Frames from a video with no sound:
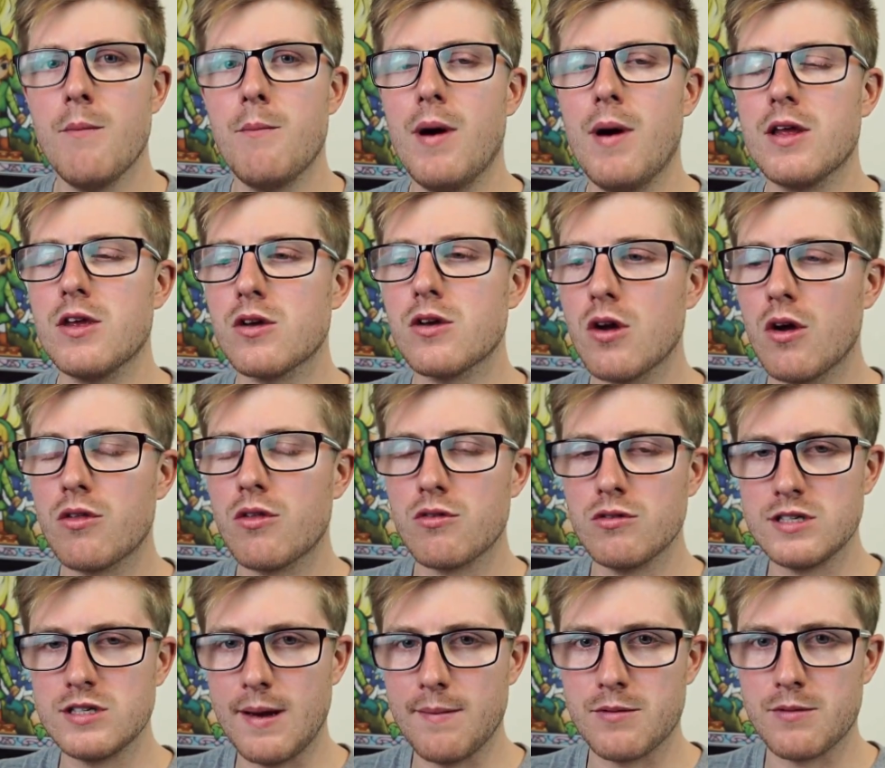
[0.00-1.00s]
but you go
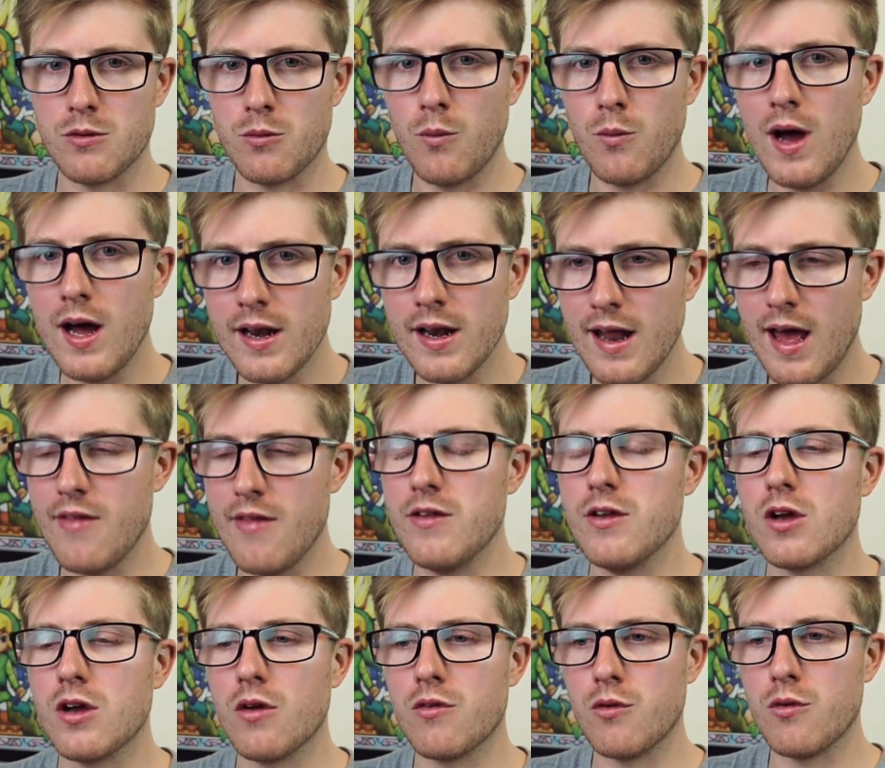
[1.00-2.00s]
through chapter 1 and then
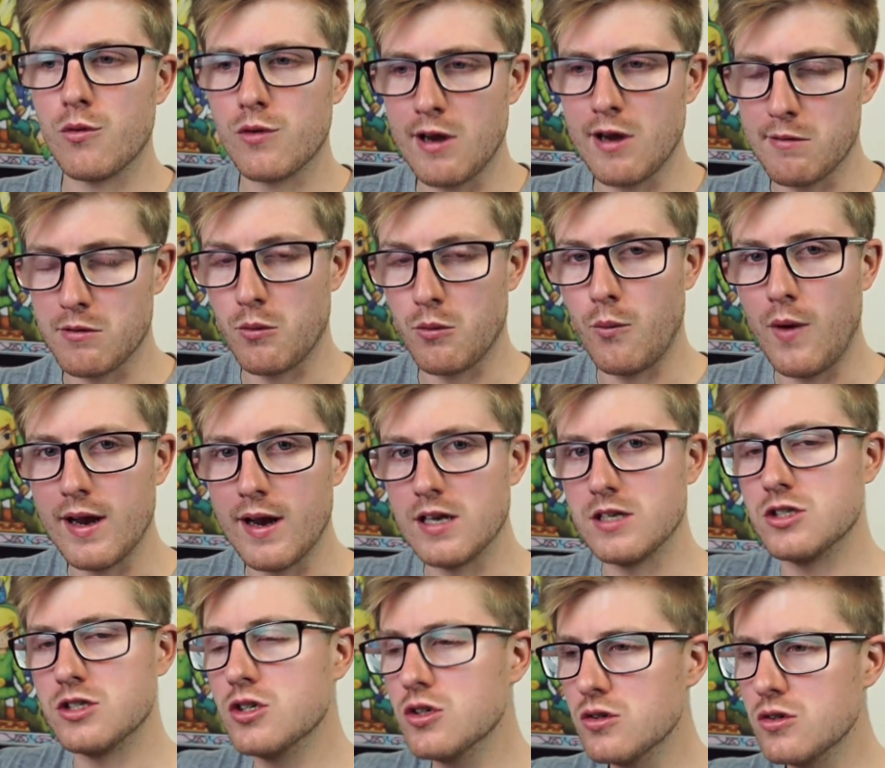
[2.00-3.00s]
you go through chapter 1
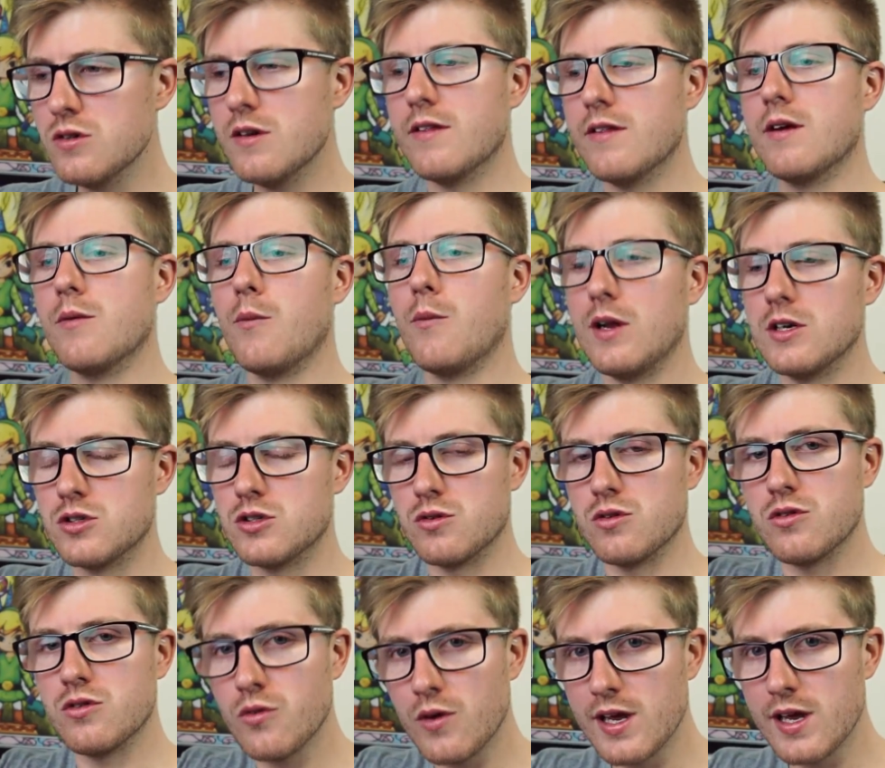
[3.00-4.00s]
and 2, and then 1, 2,
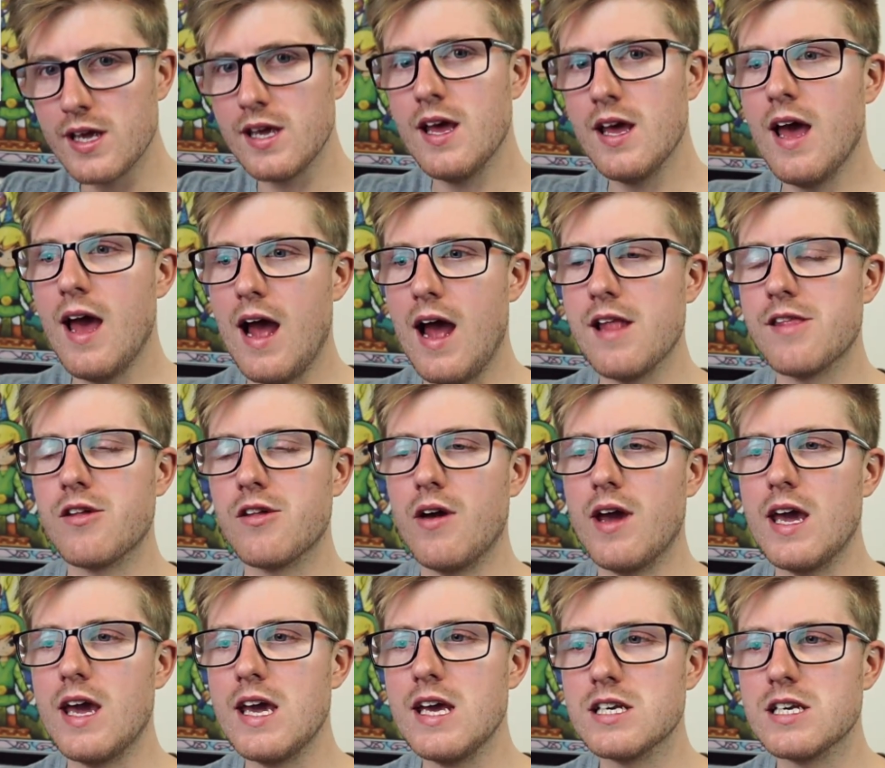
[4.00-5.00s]
3, and so
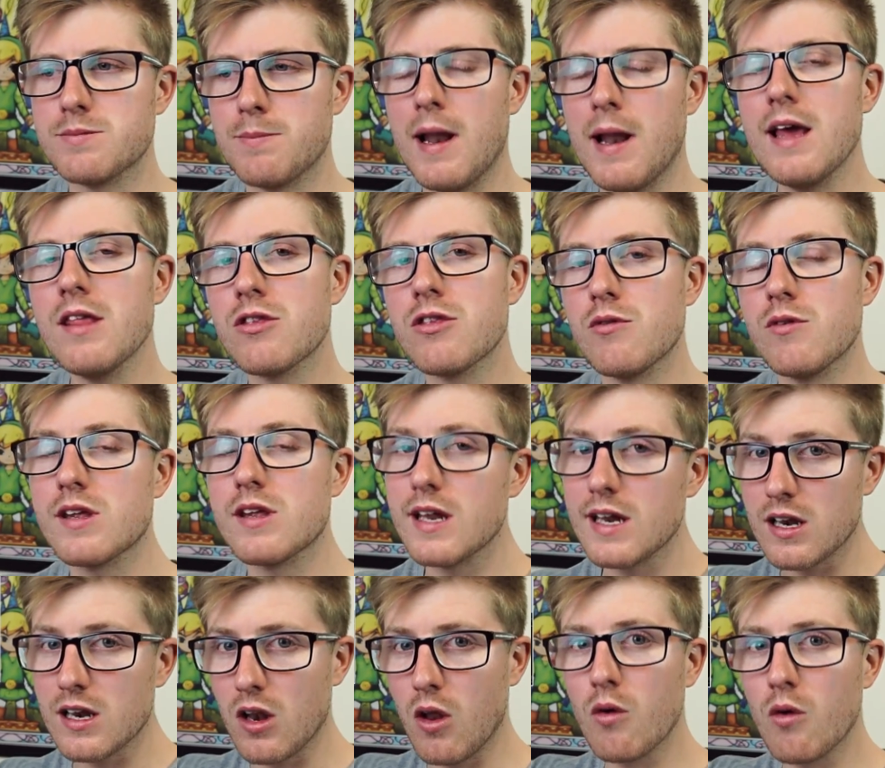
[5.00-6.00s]
each playthrough is
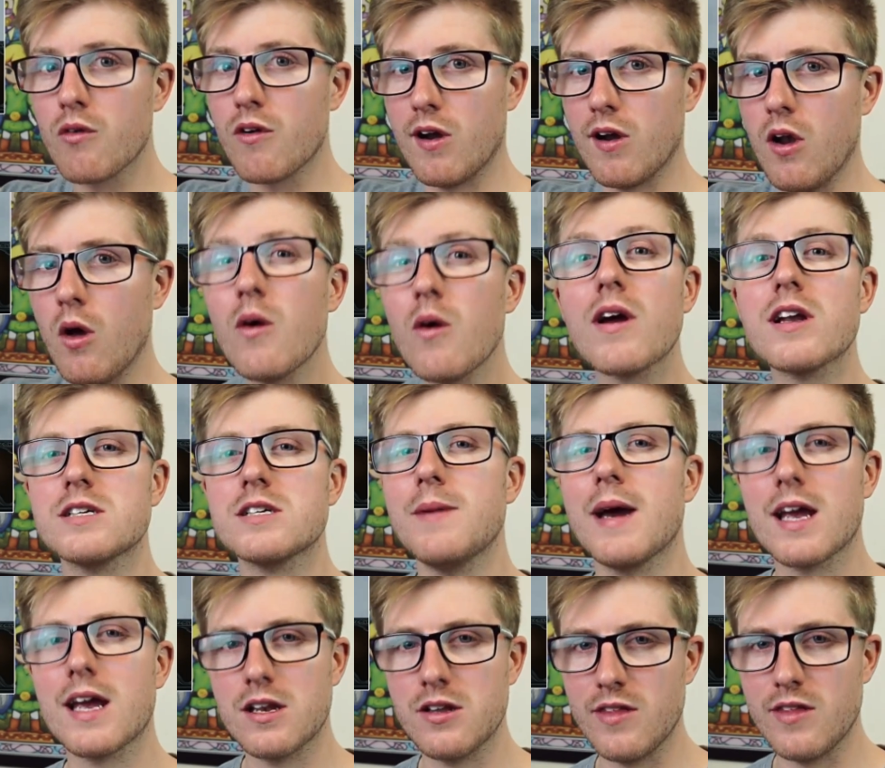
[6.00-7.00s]
getting longer and longer to
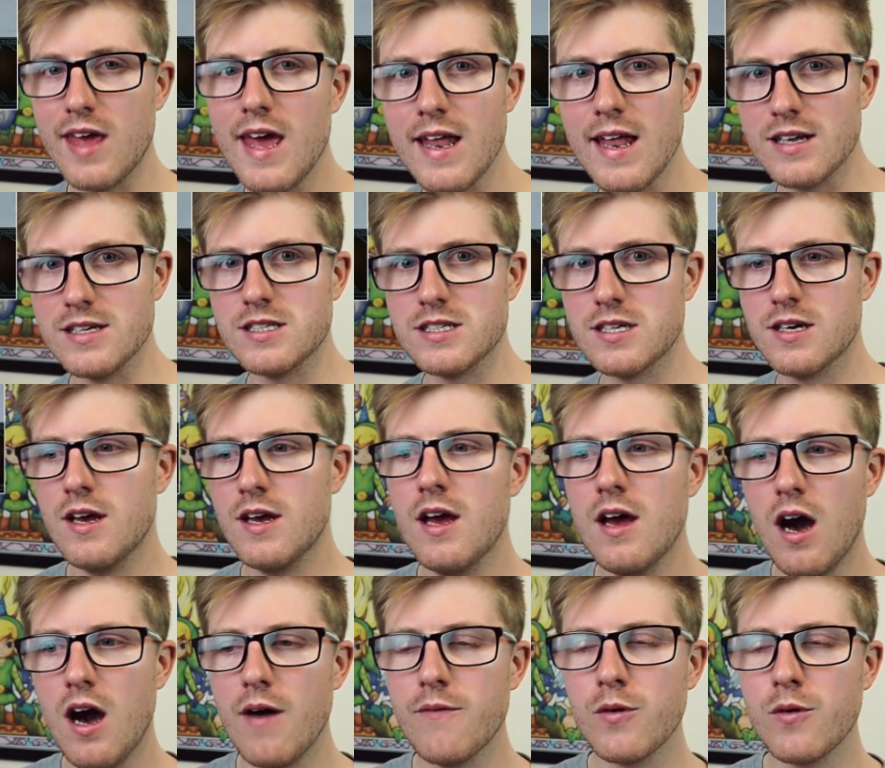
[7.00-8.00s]
make it to the end.
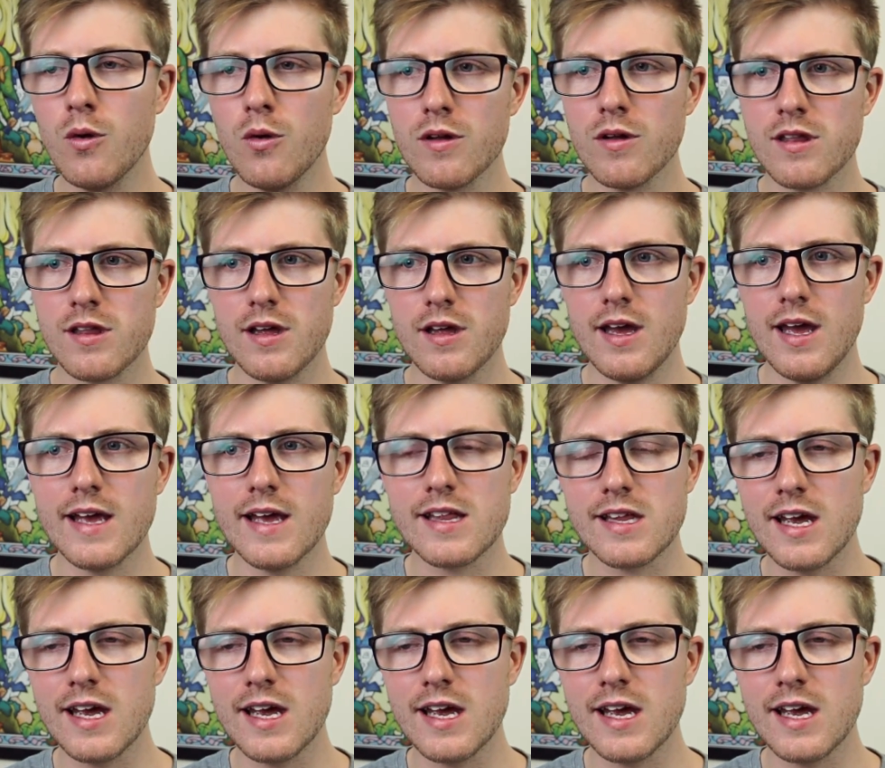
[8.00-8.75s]
Of course, you're